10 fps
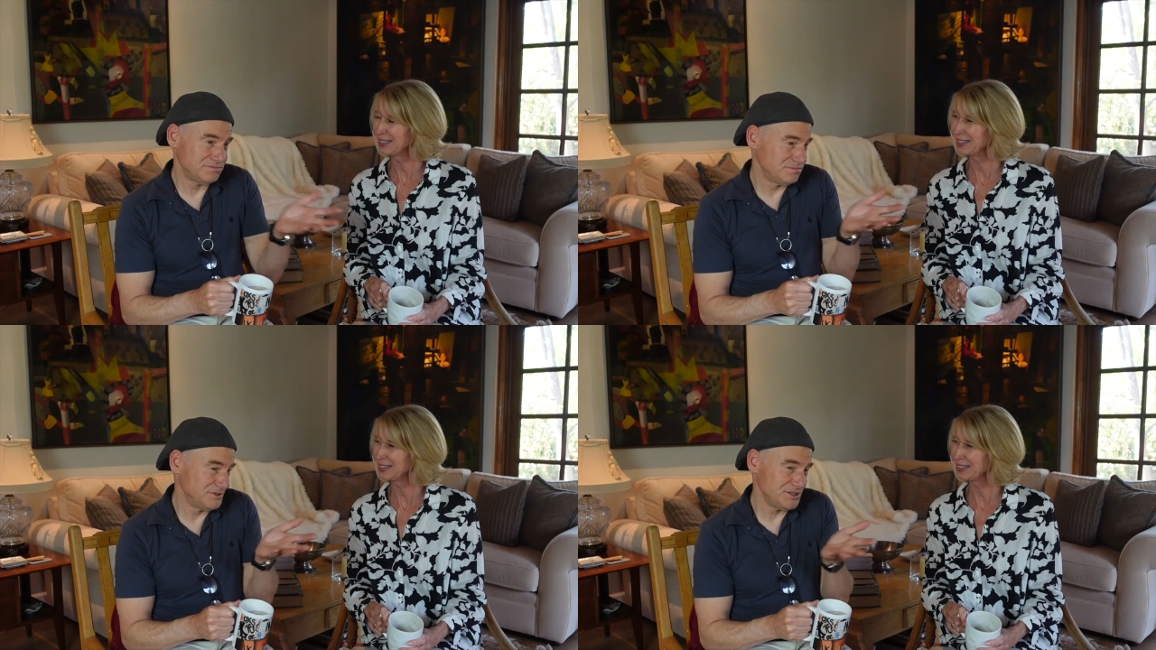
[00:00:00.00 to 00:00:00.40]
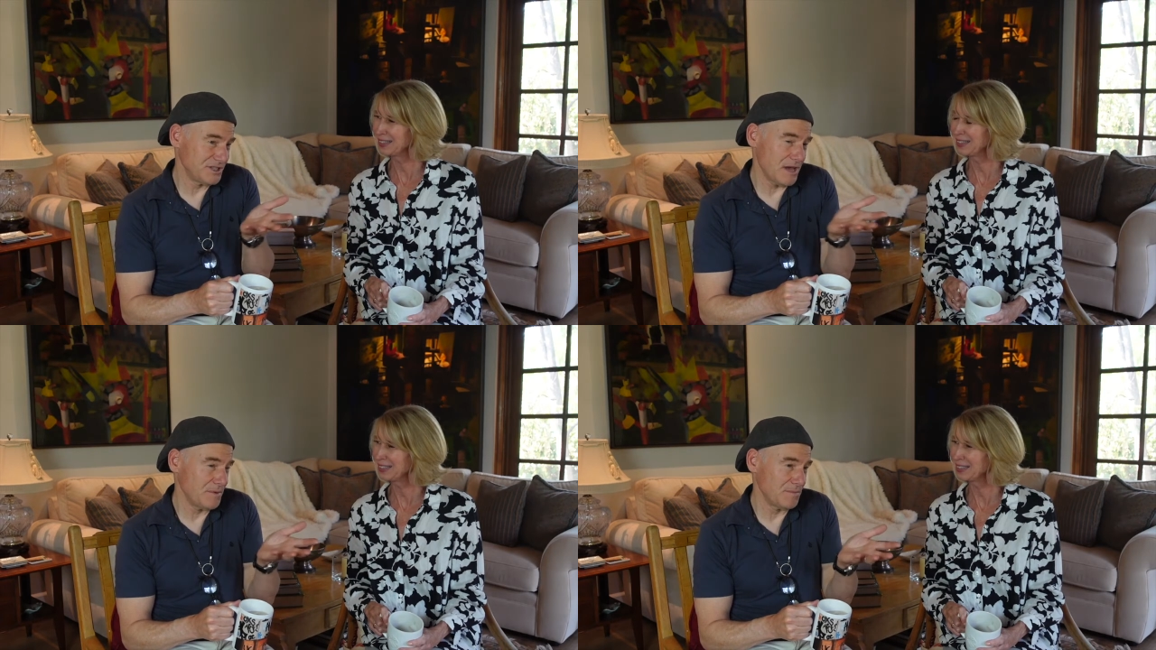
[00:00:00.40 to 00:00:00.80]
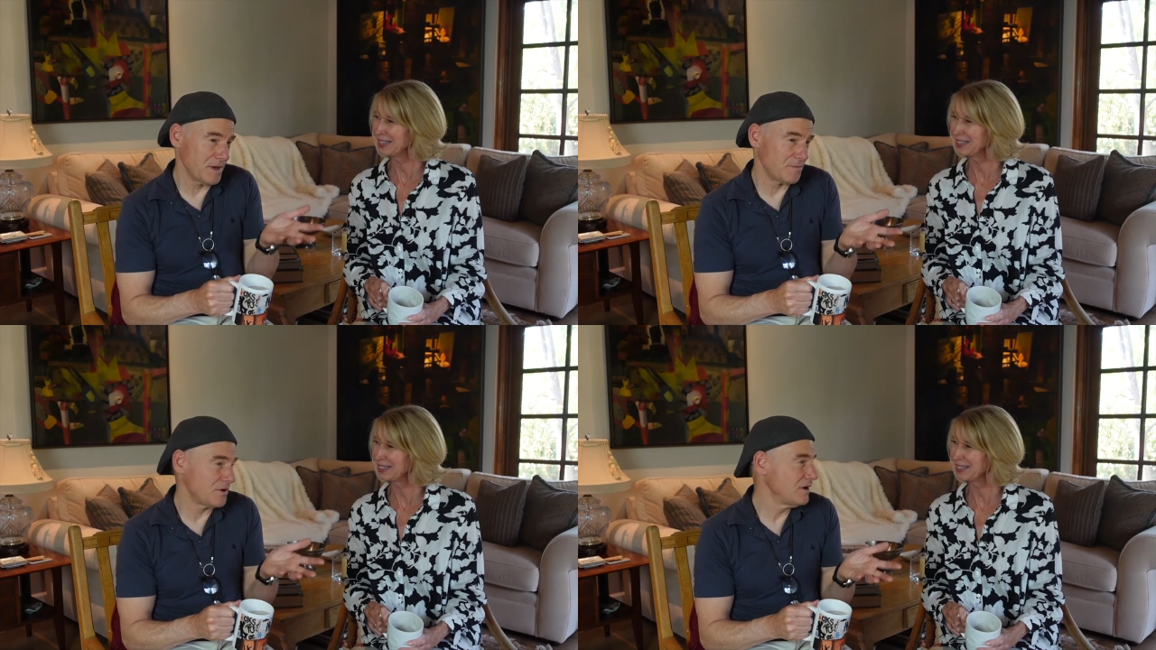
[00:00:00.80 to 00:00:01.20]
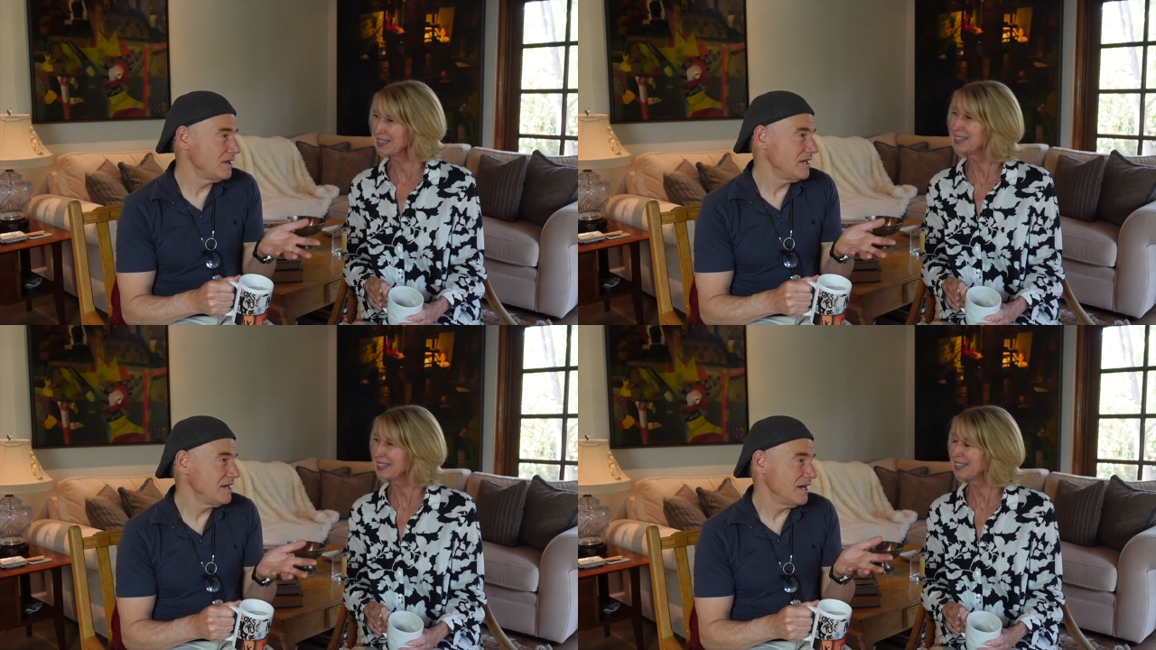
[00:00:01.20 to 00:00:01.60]
Speaker 1: just typing paper,
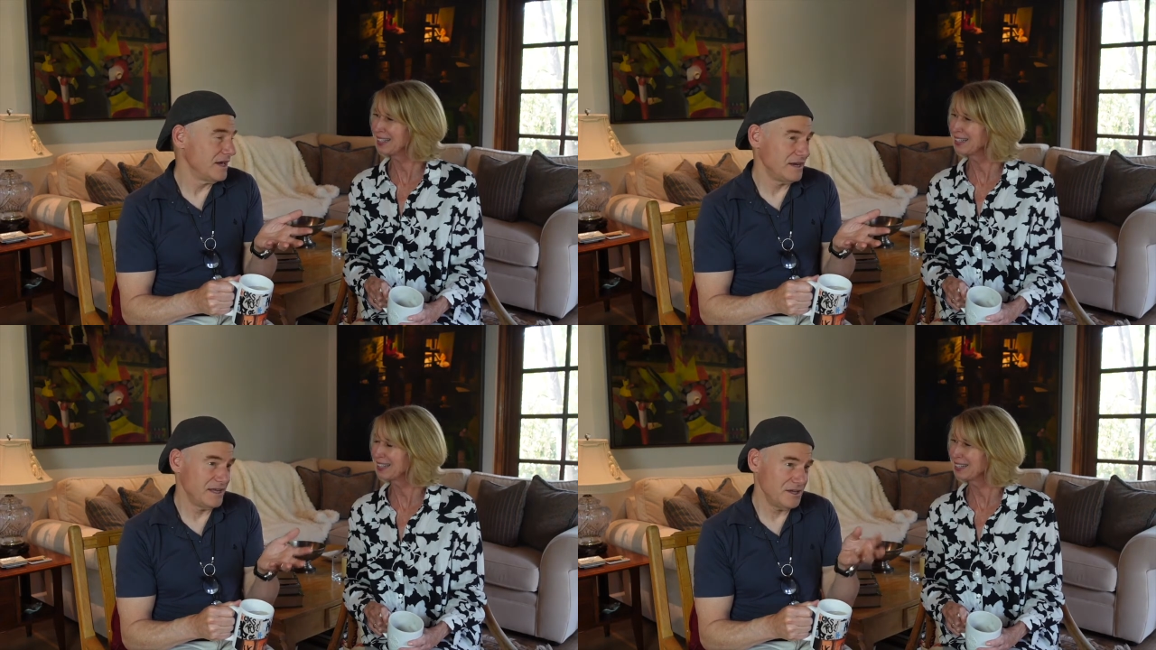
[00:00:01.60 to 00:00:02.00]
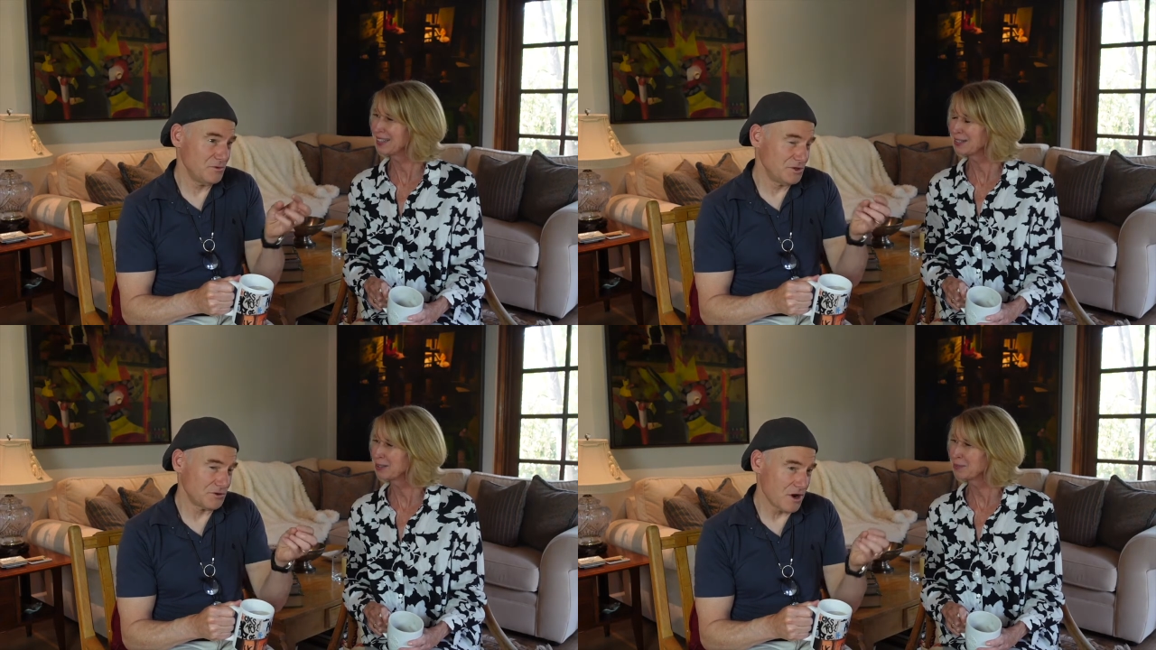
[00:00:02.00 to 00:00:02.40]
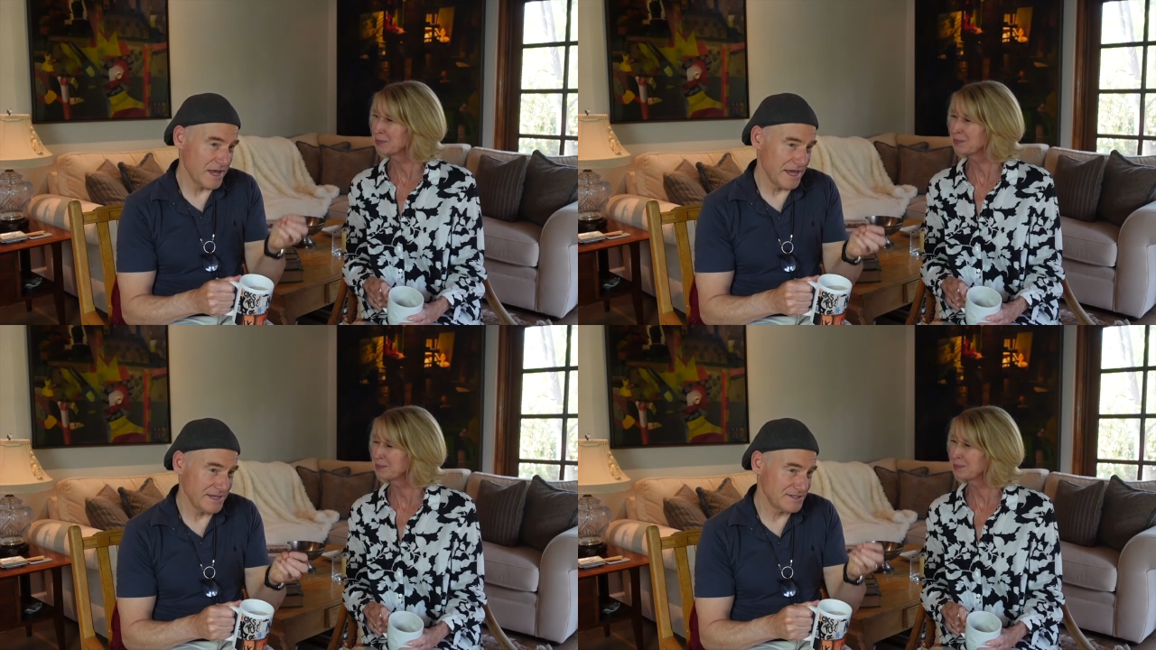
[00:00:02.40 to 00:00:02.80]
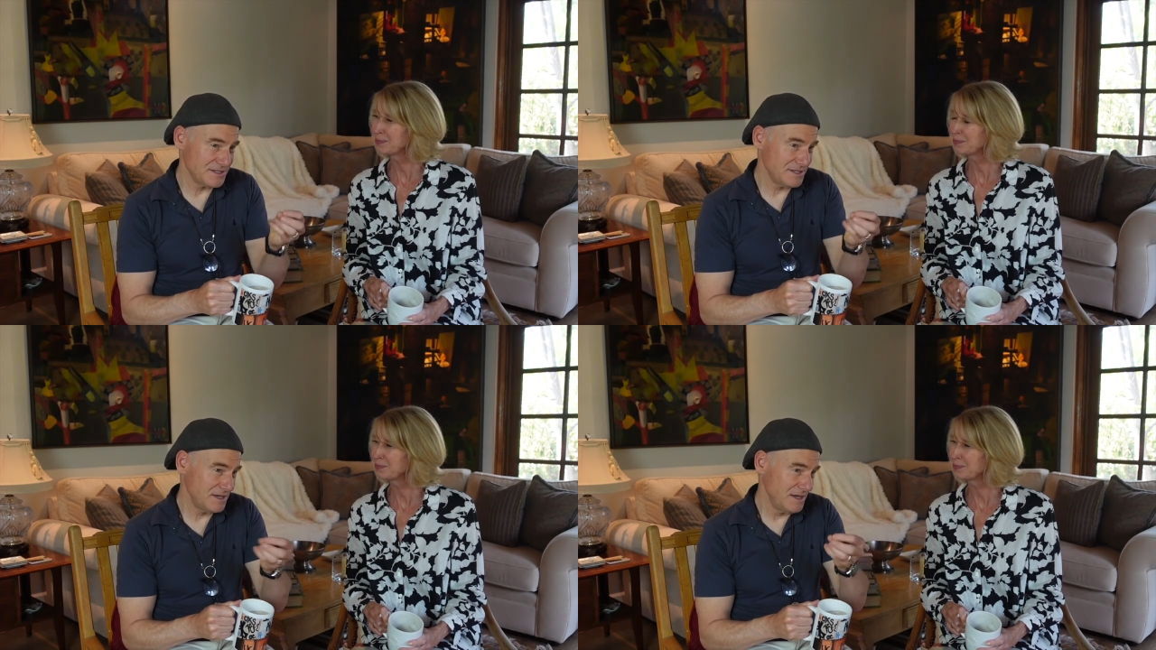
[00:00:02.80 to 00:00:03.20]
and he would draw ants.